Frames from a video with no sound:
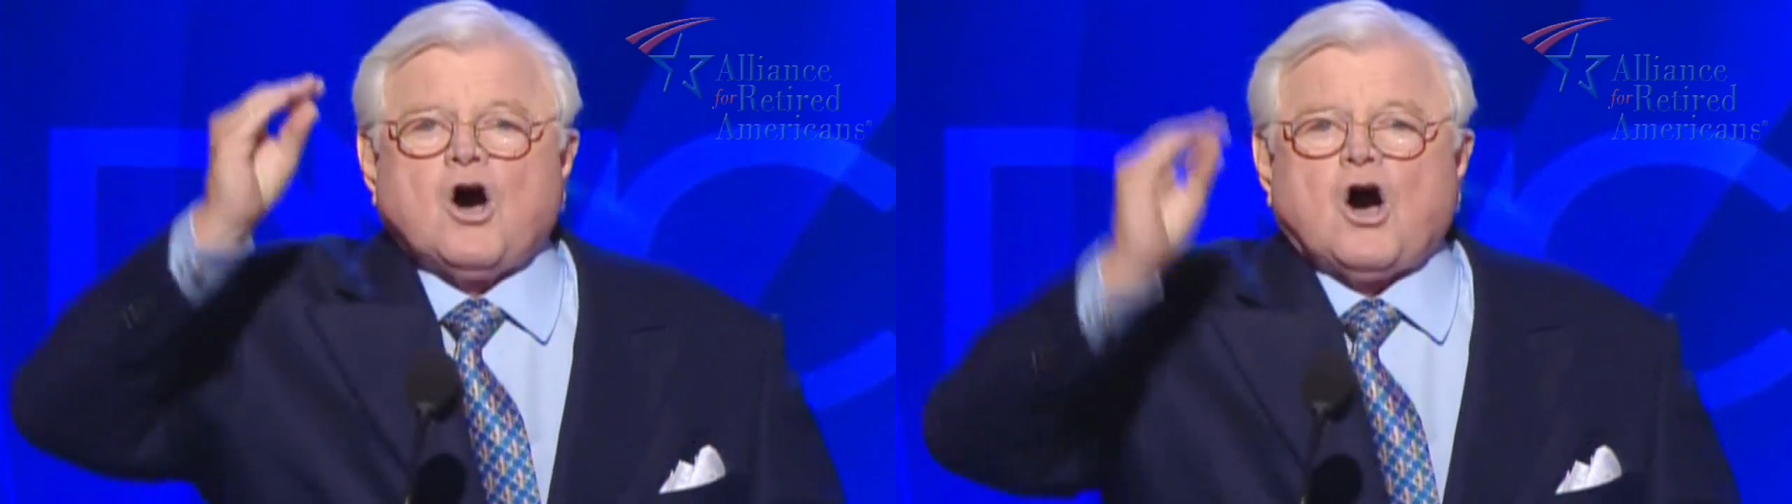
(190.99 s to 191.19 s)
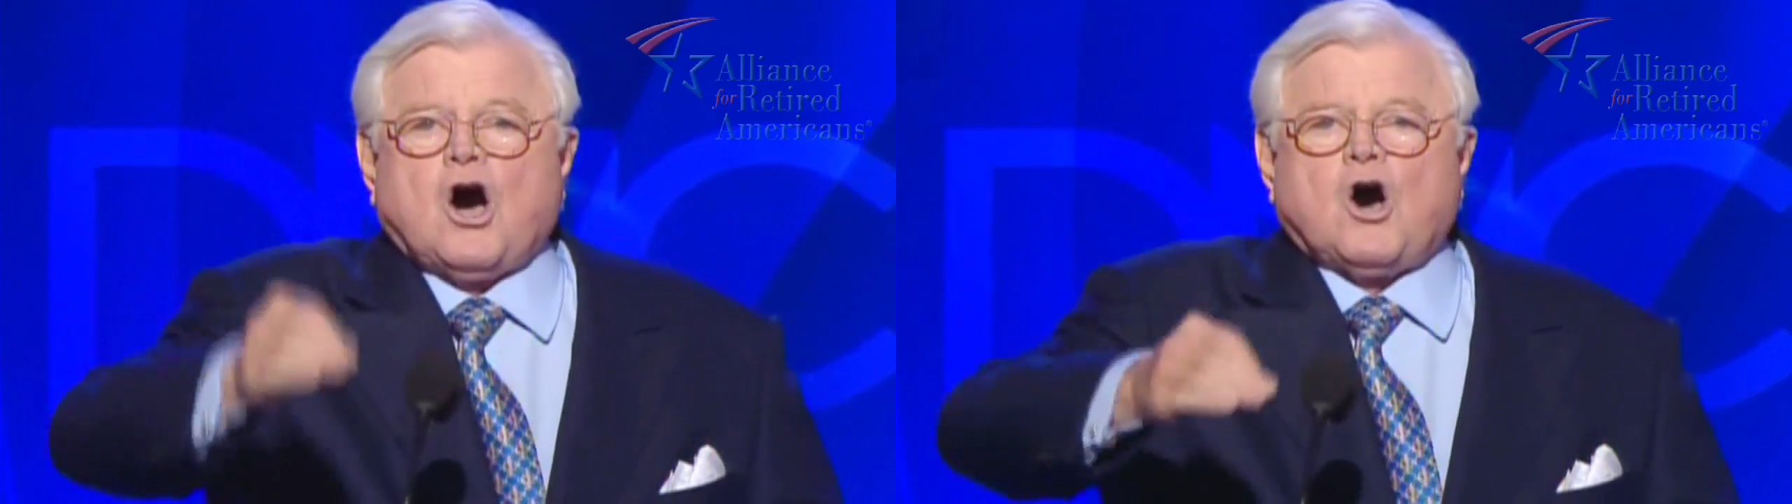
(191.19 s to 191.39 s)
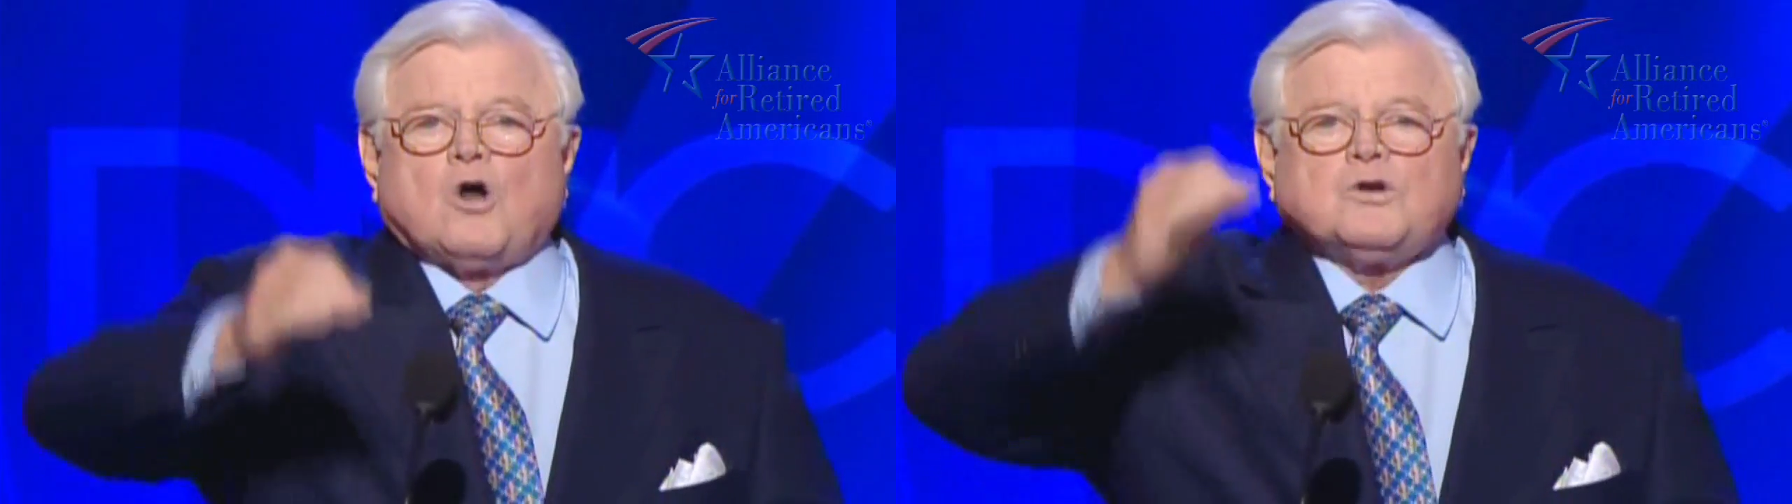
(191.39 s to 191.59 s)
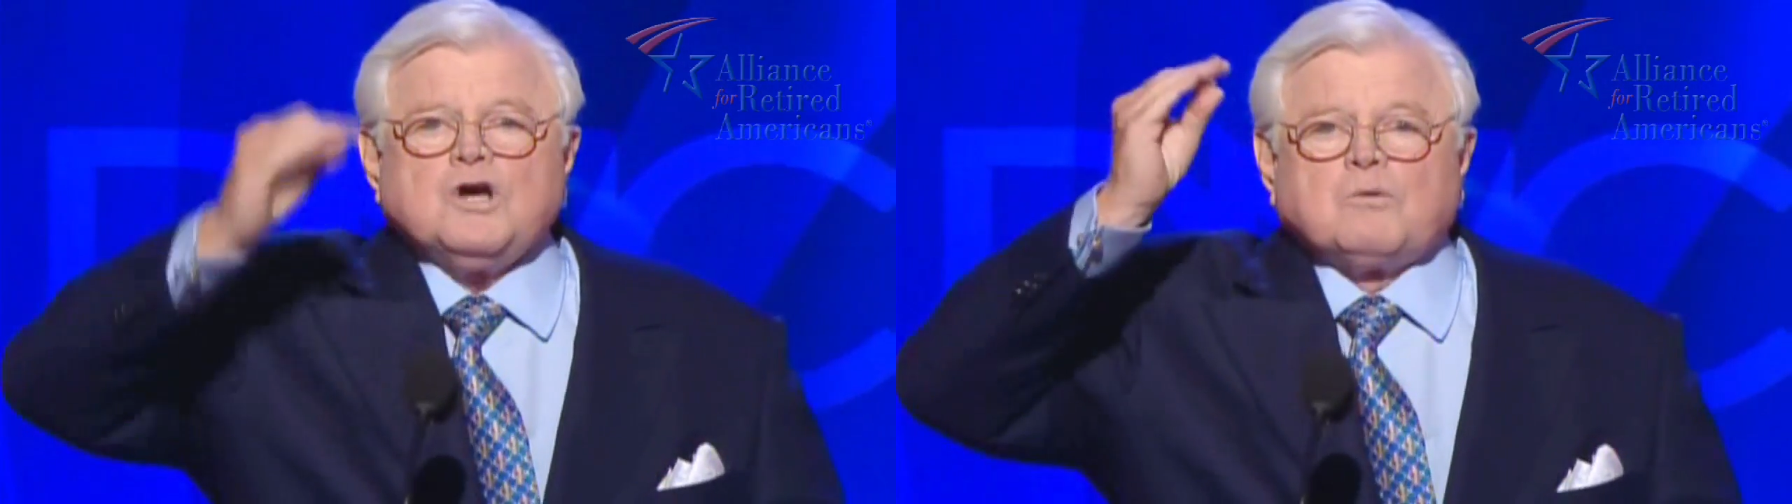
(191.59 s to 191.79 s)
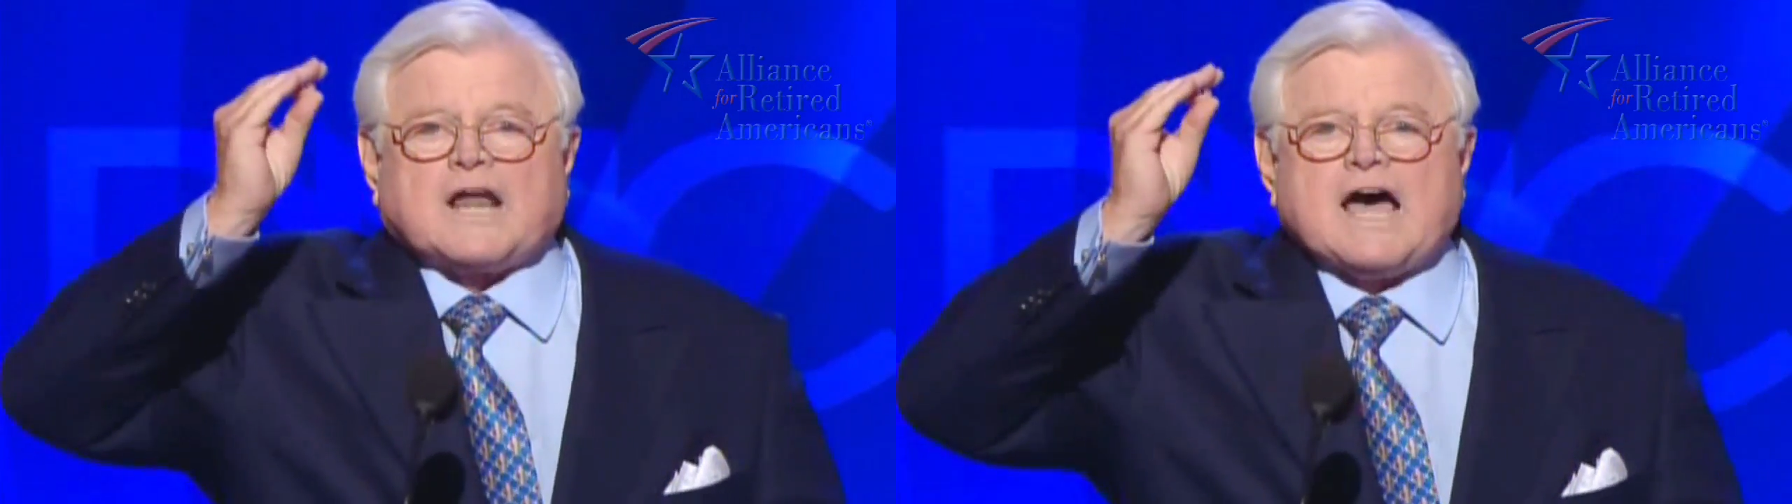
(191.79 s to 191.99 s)

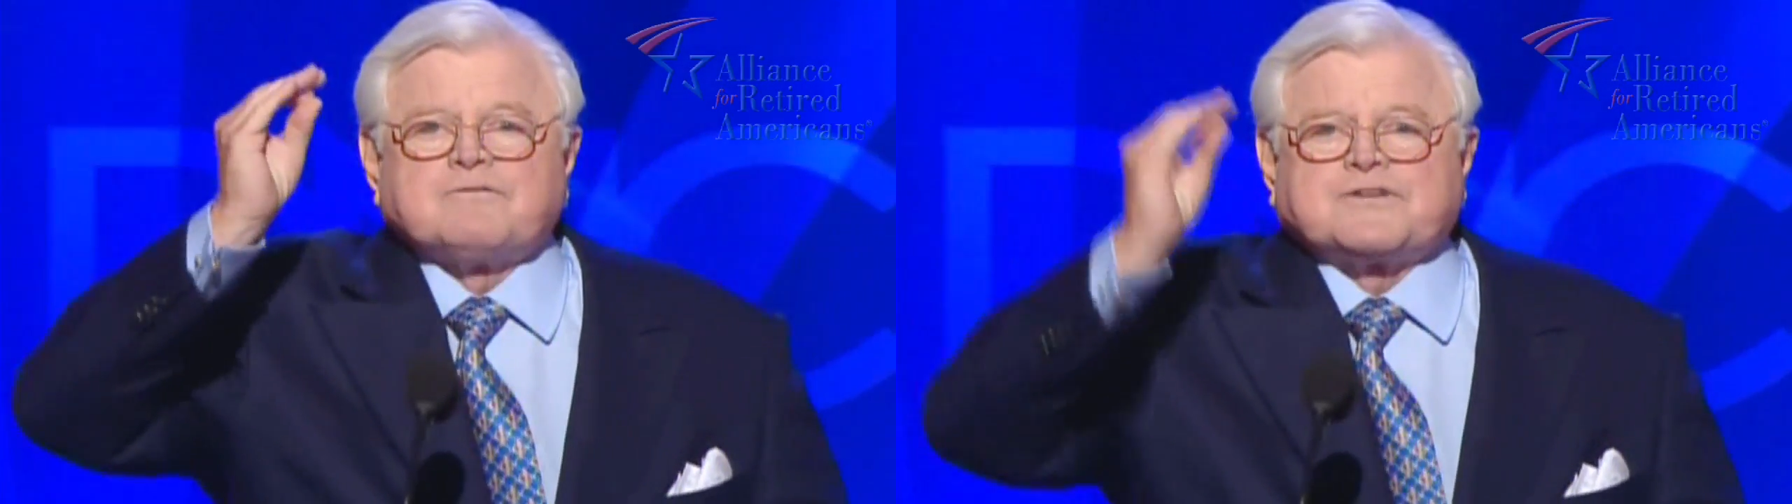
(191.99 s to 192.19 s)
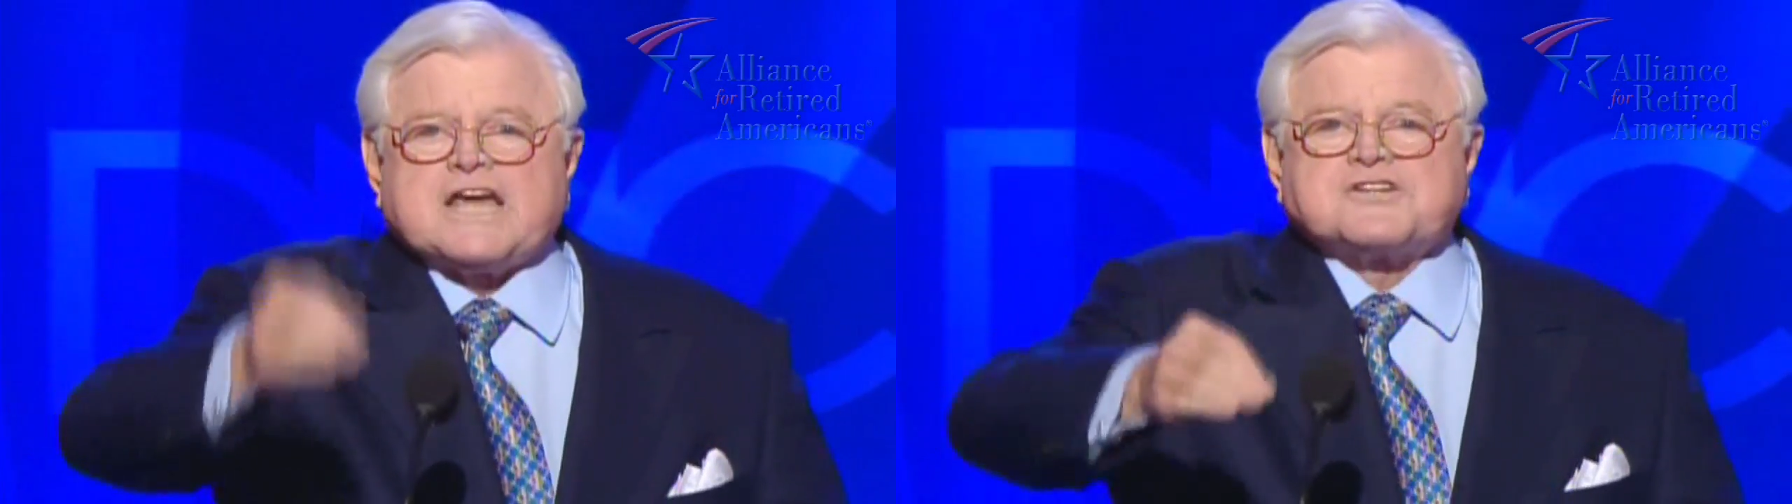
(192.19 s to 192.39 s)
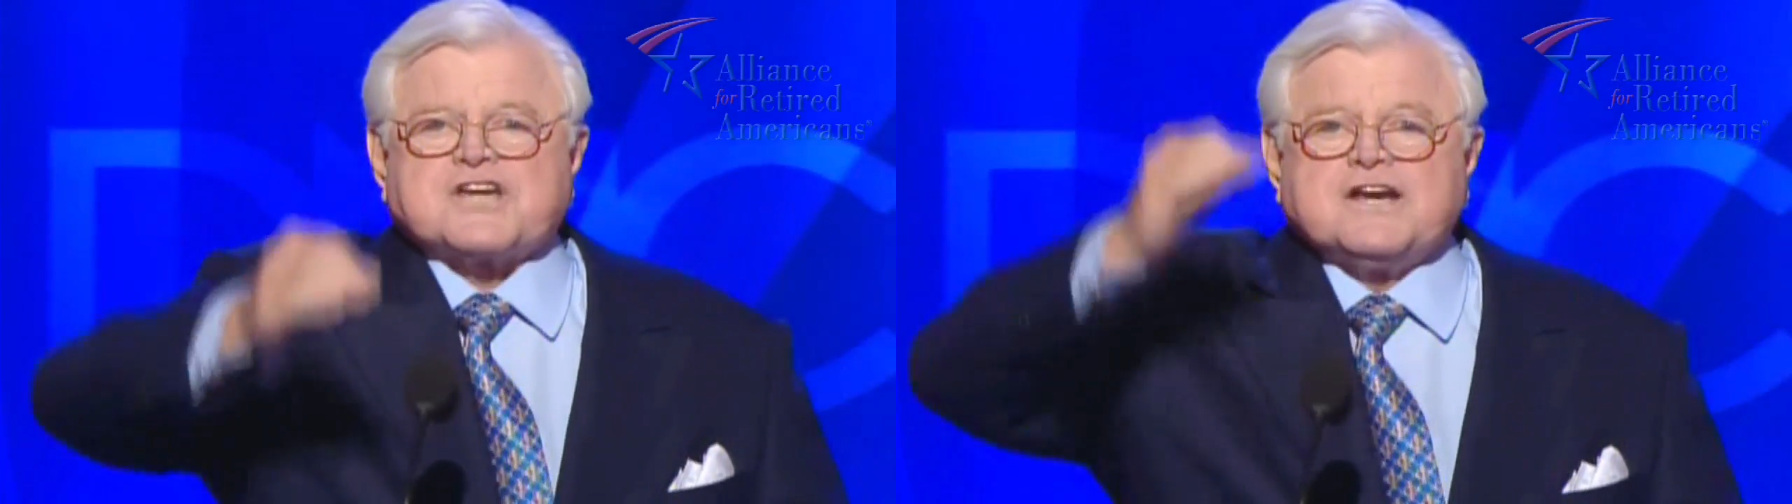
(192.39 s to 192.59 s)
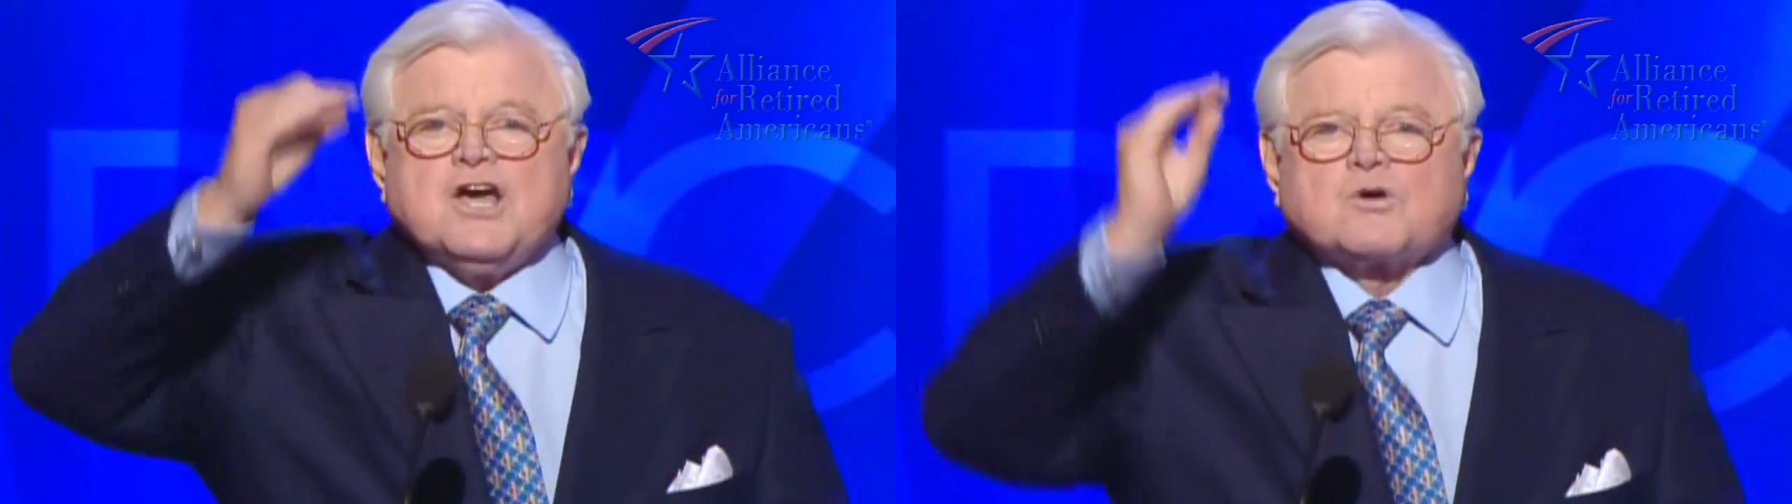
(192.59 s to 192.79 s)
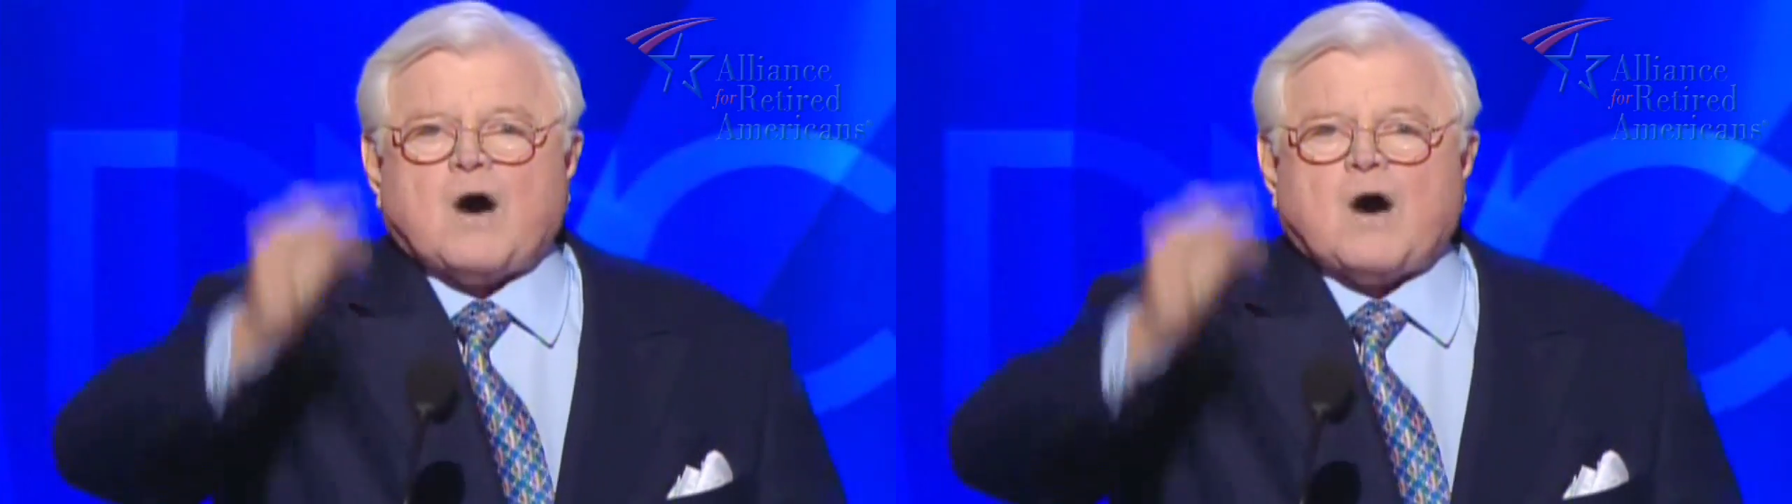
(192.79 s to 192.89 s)
old, will have decent,